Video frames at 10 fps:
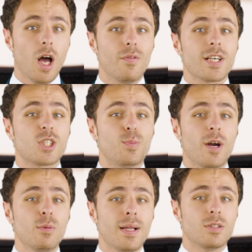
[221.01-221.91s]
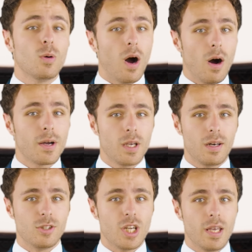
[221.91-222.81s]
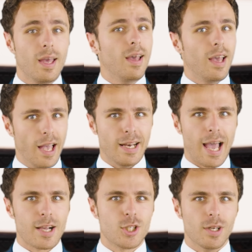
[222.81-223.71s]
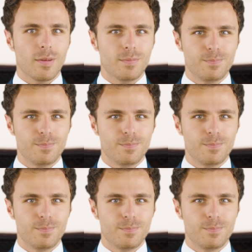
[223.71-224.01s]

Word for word: of experimental archaeology in action.